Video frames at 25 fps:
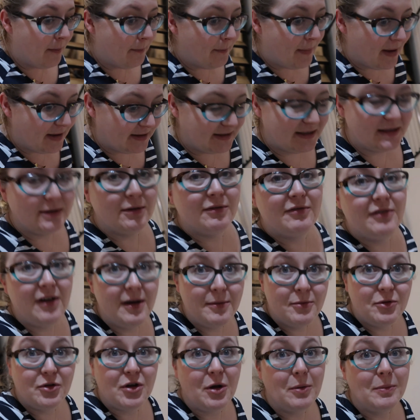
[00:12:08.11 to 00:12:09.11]
basically were
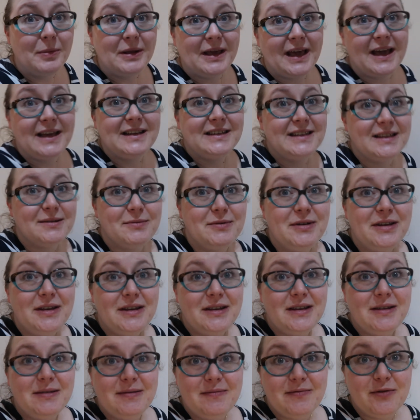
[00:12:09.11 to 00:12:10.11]
far more complicated than we
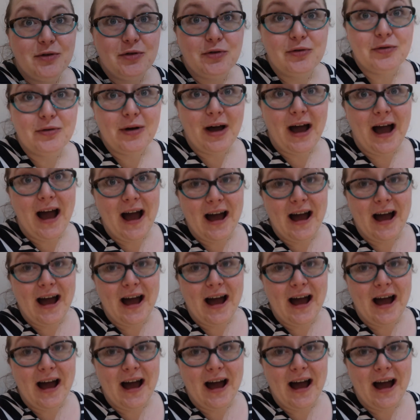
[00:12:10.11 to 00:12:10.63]
thought,